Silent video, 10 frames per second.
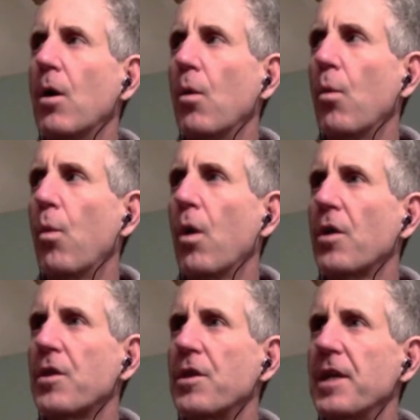
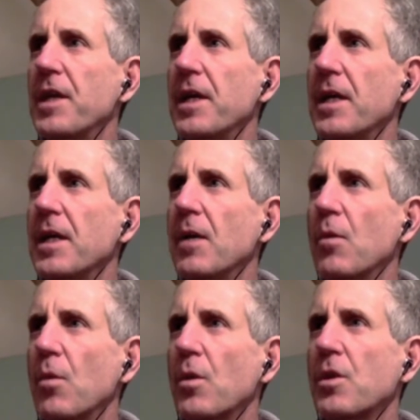
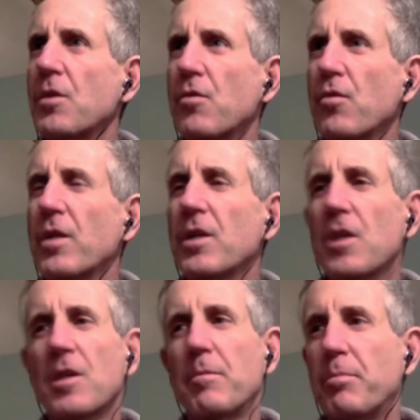was really
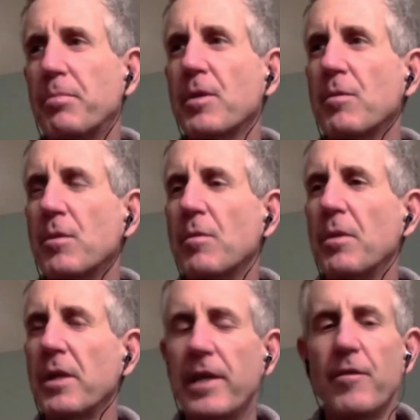just to
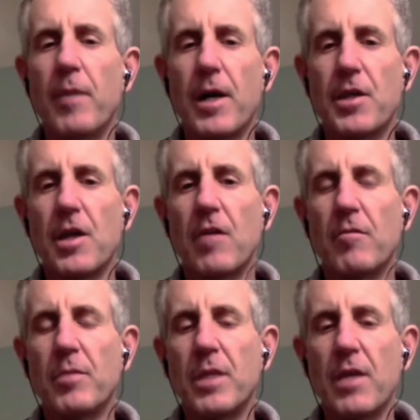believe in myself,
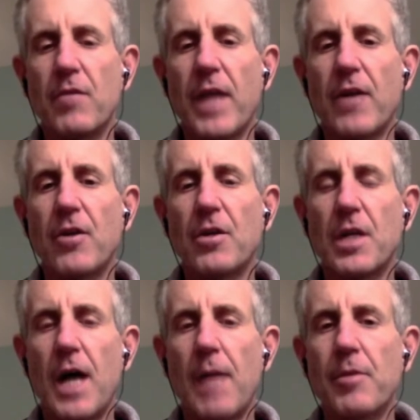believe that I could
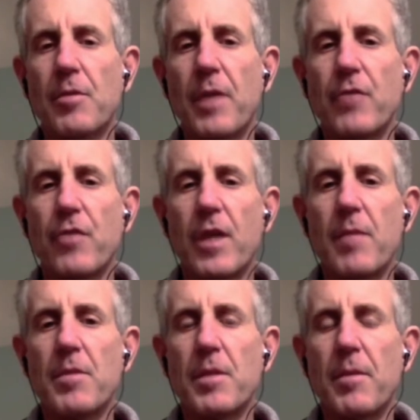accomplish my
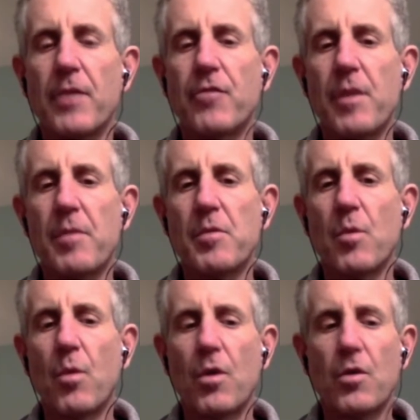dreams, that my dreams were
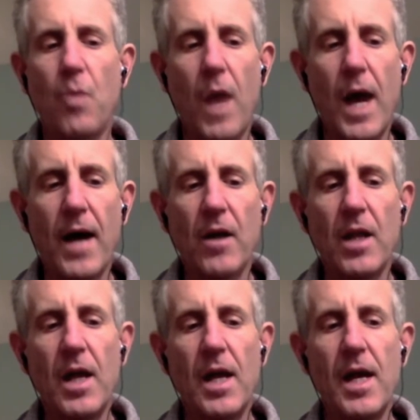worthwhile.
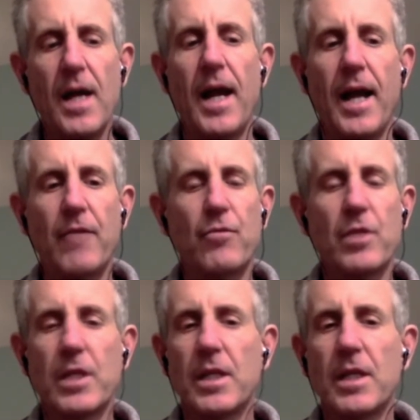And
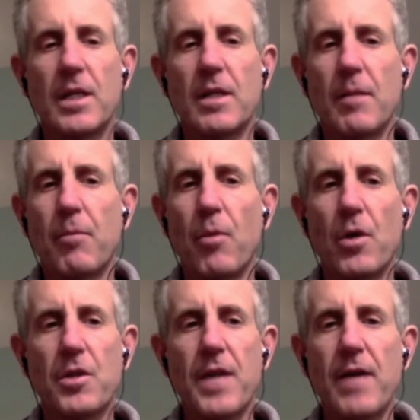really, it
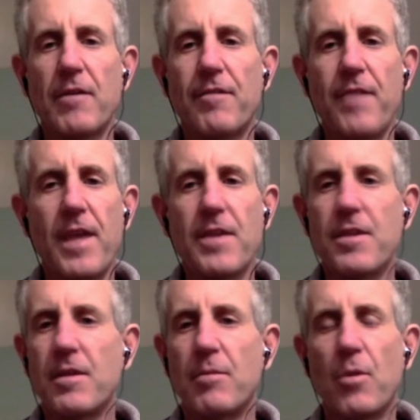boils down to faith.
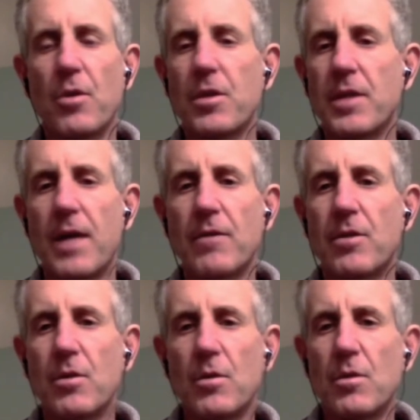It boils down
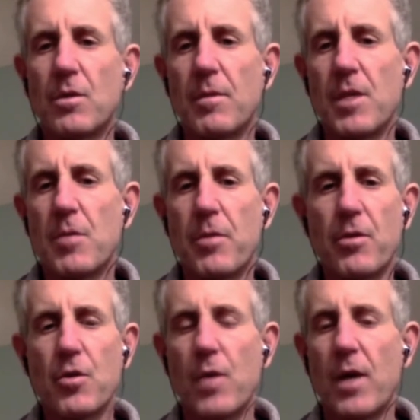to me,
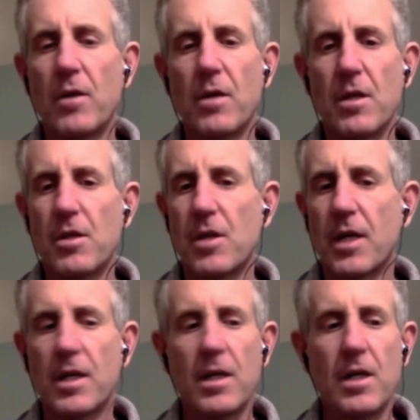spirituality. It's like